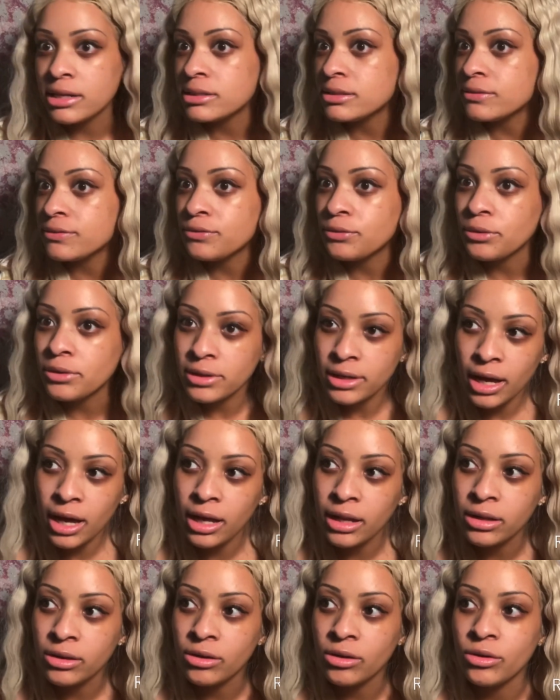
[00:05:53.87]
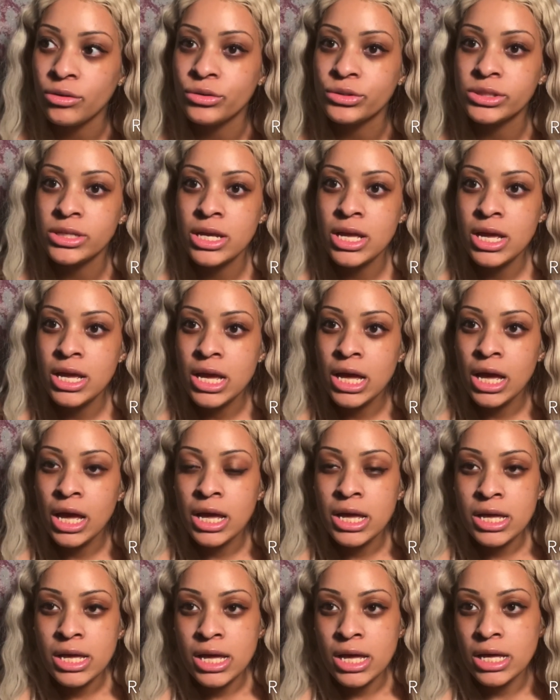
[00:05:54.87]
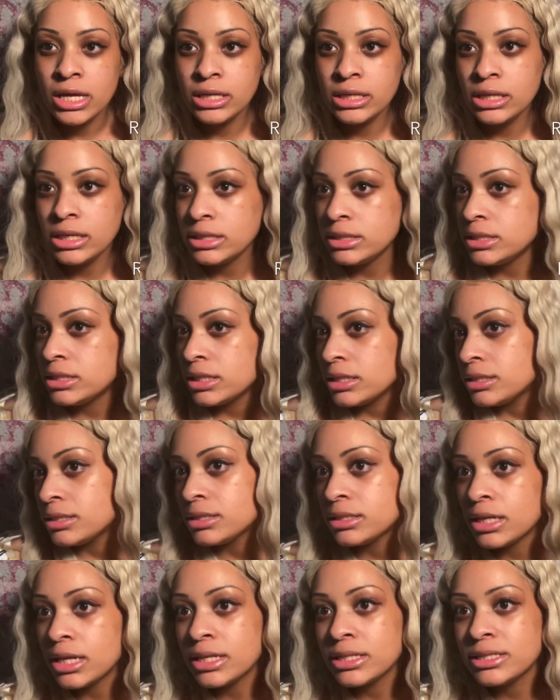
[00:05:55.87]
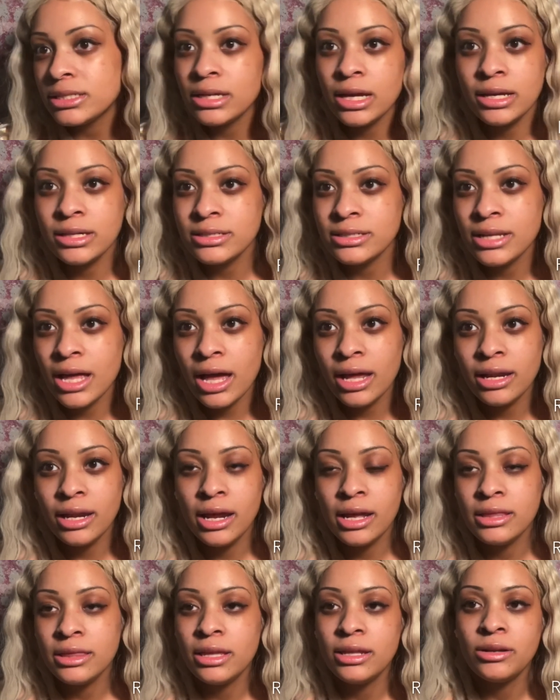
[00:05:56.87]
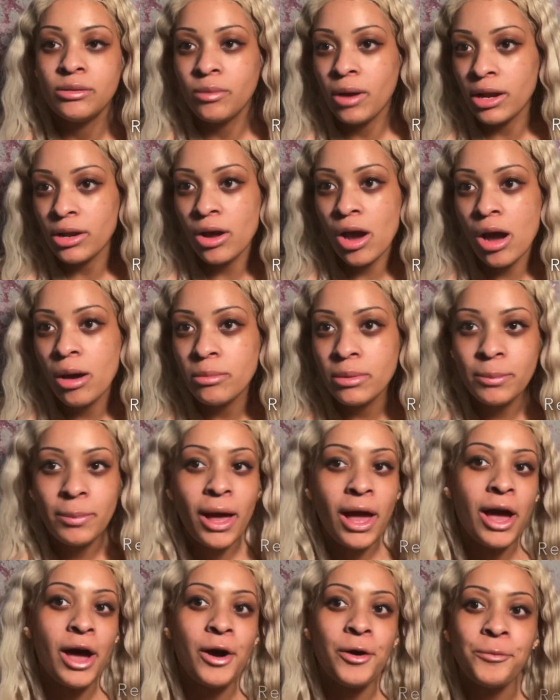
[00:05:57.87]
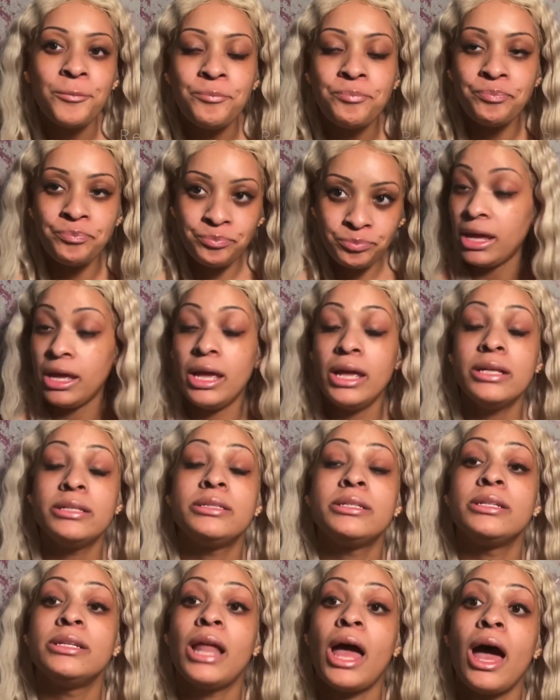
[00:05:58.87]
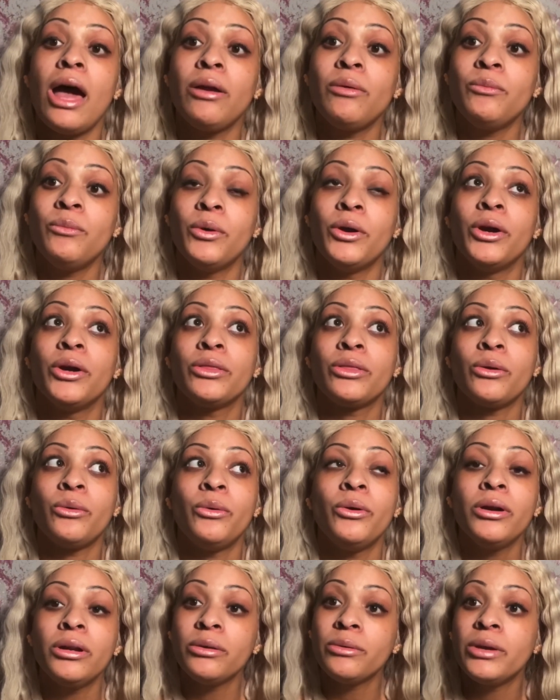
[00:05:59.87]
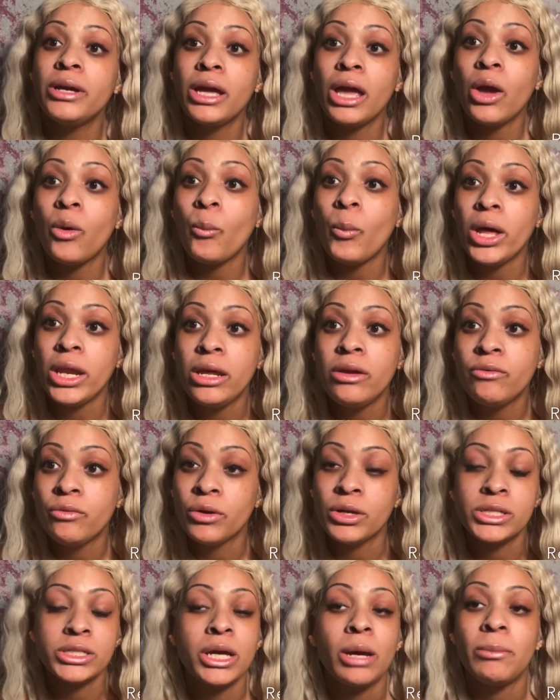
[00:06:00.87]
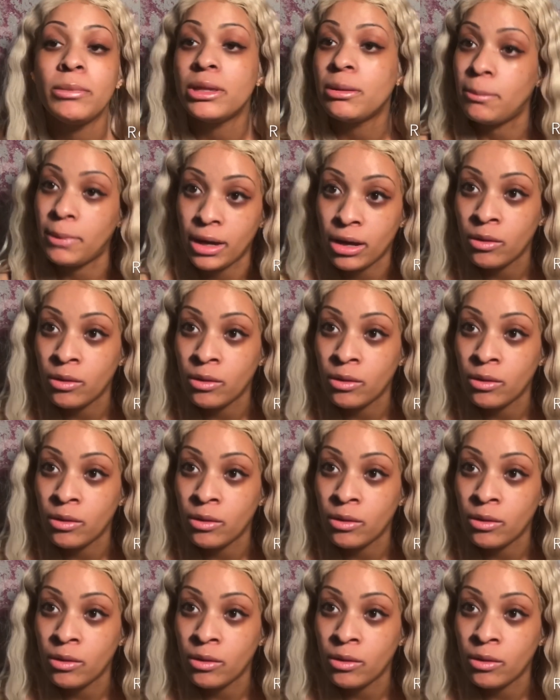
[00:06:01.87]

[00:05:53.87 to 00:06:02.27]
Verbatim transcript: it's four dollars. Just it's it's not anything to write home about. It's not worth ordering and waiting for it to come in the mail.